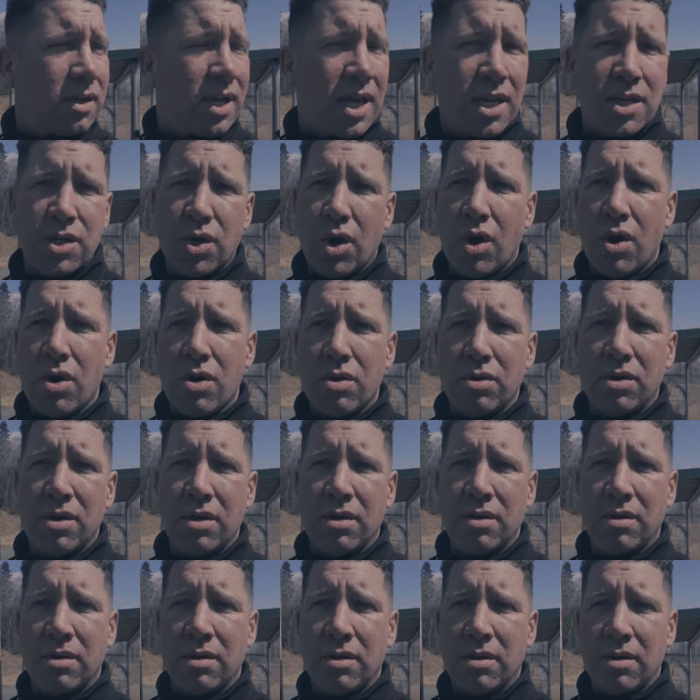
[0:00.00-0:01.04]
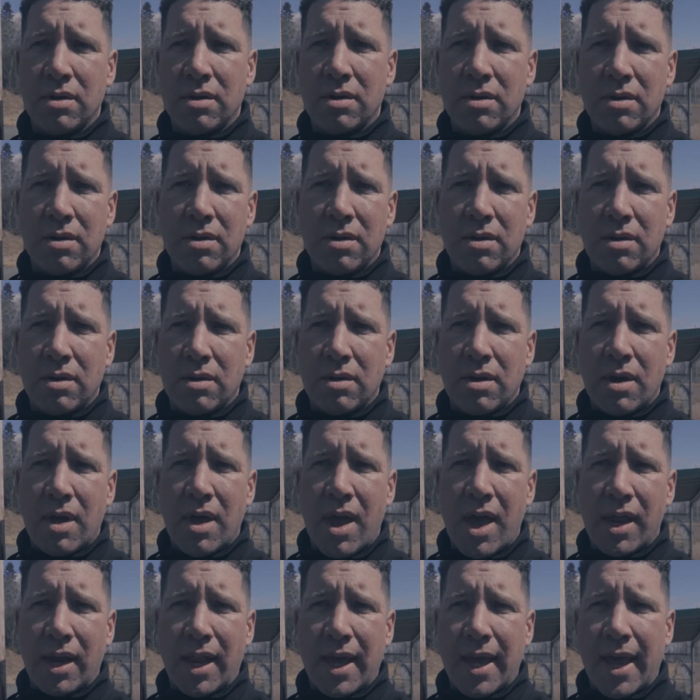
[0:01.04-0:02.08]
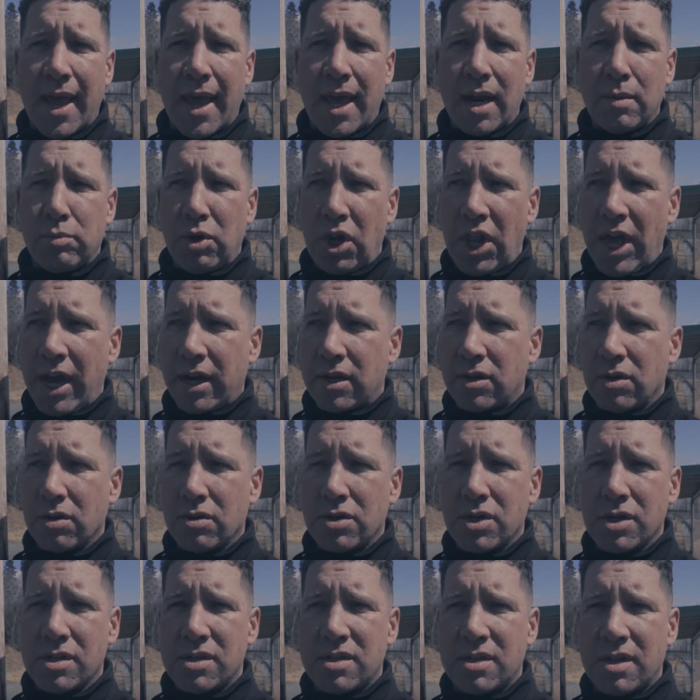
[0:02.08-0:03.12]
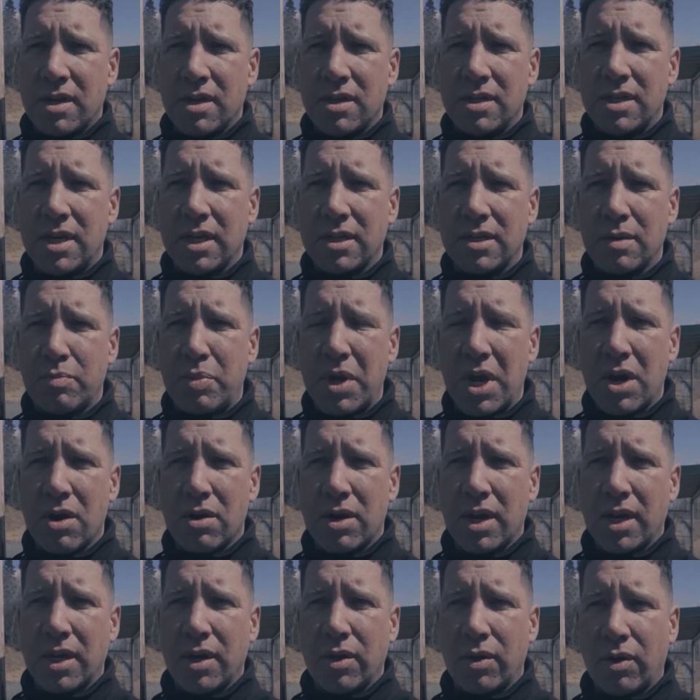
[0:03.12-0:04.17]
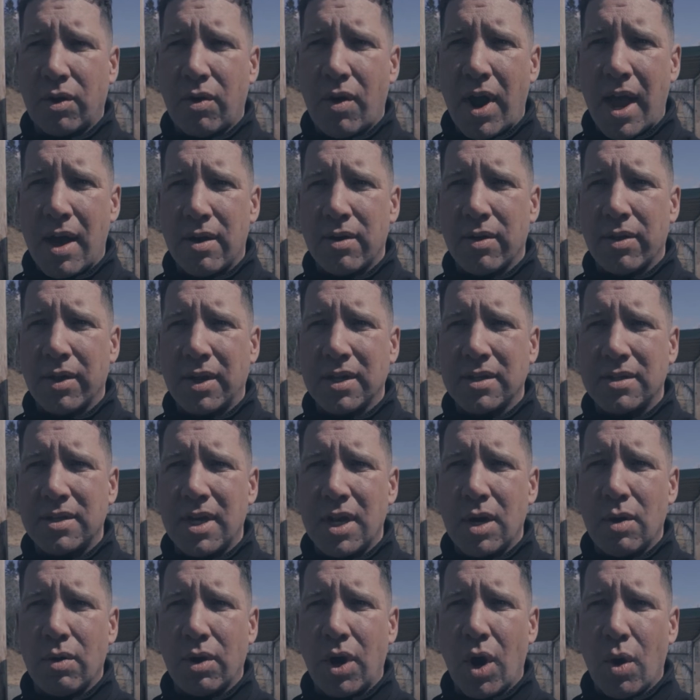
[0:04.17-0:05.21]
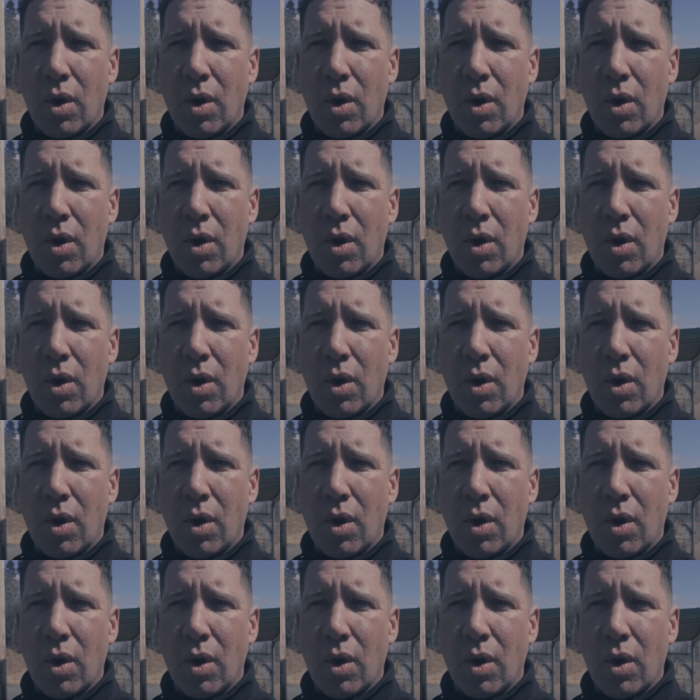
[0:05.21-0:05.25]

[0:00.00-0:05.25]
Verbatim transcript: He turned and like Hannibal Lecter just disappeared into the crowd of the casino